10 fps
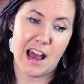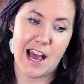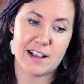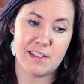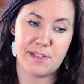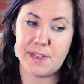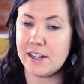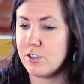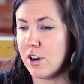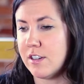And they
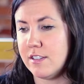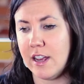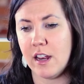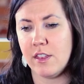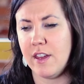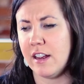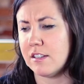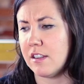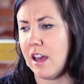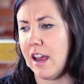started saying
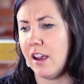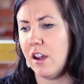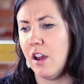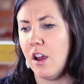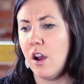things like,